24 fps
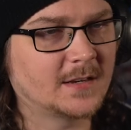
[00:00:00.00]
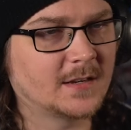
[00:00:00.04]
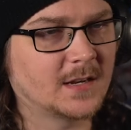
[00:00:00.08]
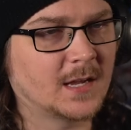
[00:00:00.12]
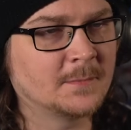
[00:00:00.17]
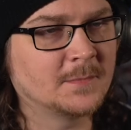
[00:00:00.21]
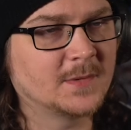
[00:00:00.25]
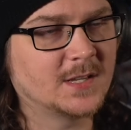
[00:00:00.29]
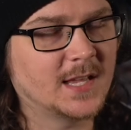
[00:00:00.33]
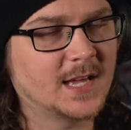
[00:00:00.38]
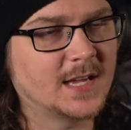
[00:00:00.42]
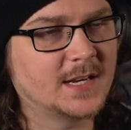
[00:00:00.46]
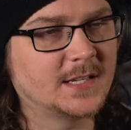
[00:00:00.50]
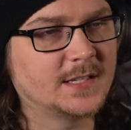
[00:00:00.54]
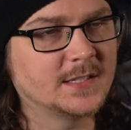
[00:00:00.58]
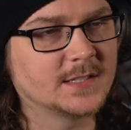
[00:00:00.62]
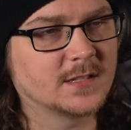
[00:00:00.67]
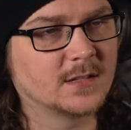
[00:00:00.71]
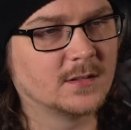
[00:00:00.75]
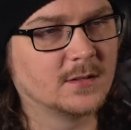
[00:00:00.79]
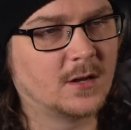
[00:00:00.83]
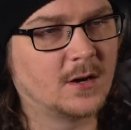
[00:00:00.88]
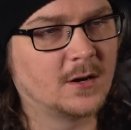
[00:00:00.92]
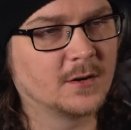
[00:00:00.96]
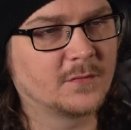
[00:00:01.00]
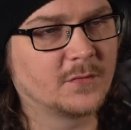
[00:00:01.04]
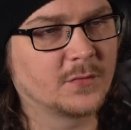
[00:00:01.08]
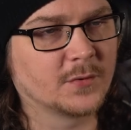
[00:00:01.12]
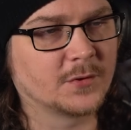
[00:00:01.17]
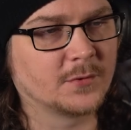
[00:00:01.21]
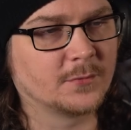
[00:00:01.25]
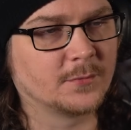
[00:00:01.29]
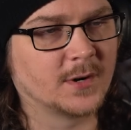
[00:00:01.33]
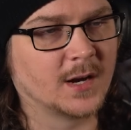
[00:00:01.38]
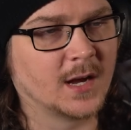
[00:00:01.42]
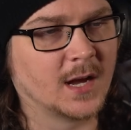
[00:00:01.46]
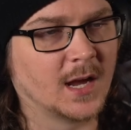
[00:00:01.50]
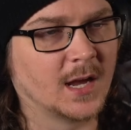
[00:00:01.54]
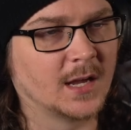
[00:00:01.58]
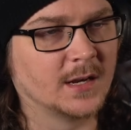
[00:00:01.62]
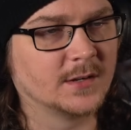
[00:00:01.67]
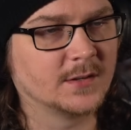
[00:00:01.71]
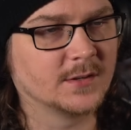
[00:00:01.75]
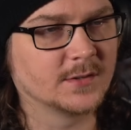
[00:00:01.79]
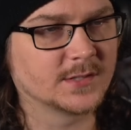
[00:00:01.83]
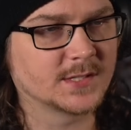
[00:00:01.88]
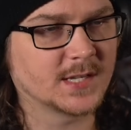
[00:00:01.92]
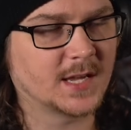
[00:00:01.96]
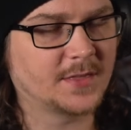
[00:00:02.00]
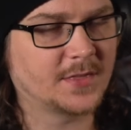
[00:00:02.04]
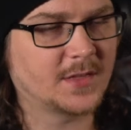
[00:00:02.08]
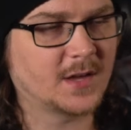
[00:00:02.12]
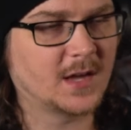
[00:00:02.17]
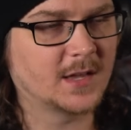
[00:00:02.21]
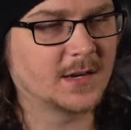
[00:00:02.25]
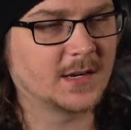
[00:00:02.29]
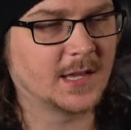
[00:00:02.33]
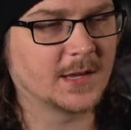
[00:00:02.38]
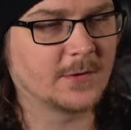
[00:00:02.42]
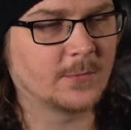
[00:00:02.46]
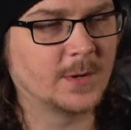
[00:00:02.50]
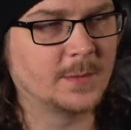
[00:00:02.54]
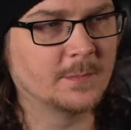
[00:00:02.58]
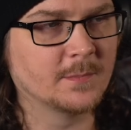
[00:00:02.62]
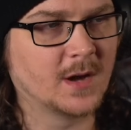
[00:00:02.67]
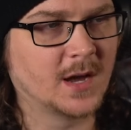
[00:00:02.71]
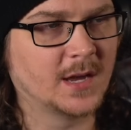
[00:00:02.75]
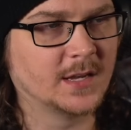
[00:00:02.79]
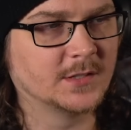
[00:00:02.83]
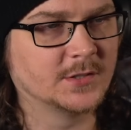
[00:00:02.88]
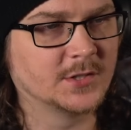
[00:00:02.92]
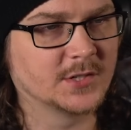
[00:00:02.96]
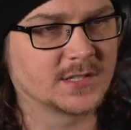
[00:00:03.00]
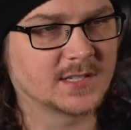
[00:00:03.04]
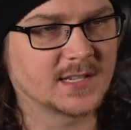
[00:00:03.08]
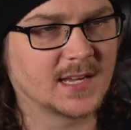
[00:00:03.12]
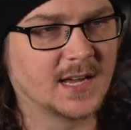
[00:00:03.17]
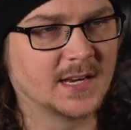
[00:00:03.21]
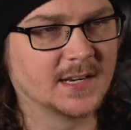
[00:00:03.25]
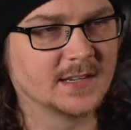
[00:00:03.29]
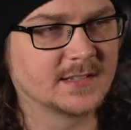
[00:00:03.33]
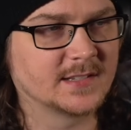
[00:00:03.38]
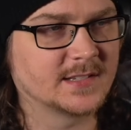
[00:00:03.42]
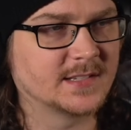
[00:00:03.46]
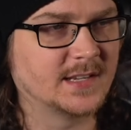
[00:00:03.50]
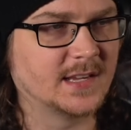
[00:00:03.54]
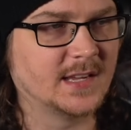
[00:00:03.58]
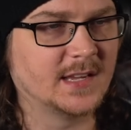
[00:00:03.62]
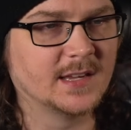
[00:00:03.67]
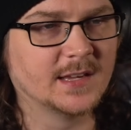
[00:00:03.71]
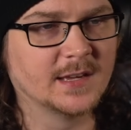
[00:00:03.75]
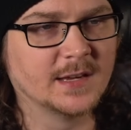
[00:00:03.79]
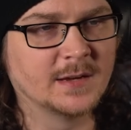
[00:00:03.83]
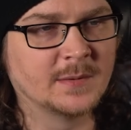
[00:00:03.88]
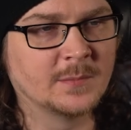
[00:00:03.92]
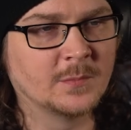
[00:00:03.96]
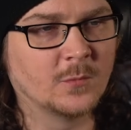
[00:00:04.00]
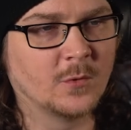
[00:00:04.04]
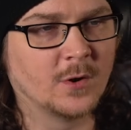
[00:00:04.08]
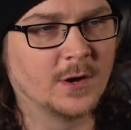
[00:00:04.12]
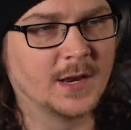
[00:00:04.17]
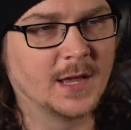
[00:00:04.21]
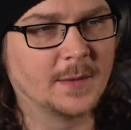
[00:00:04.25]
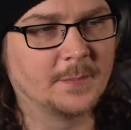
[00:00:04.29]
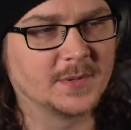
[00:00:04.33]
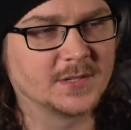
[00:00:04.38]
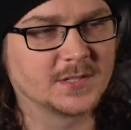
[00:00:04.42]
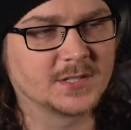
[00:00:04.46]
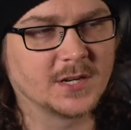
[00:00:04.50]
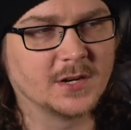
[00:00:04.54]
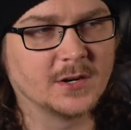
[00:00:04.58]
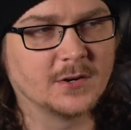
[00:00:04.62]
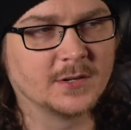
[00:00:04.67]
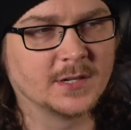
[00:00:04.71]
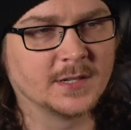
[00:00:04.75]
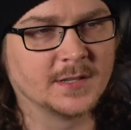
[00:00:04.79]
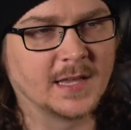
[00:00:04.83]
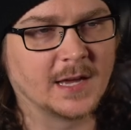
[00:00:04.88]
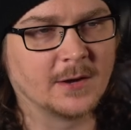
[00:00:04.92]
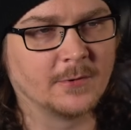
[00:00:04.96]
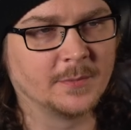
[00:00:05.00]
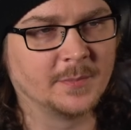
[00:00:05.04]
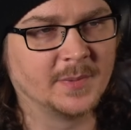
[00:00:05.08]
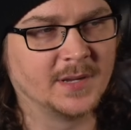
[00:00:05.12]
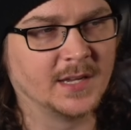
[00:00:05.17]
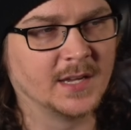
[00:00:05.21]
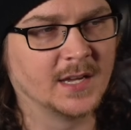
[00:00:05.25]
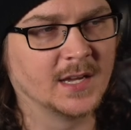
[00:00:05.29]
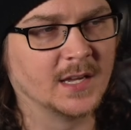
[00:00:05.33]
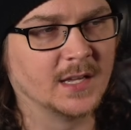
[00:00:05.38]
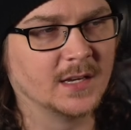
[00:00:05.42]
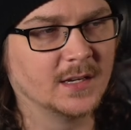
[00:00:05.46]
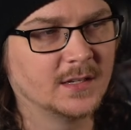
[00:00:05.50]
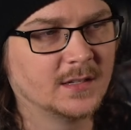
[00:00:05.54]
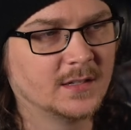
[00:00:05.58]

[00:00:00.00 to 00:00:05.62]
I'm glad he's along for the ride, because I thought, like, we might just kind of see him one episode and that would be it.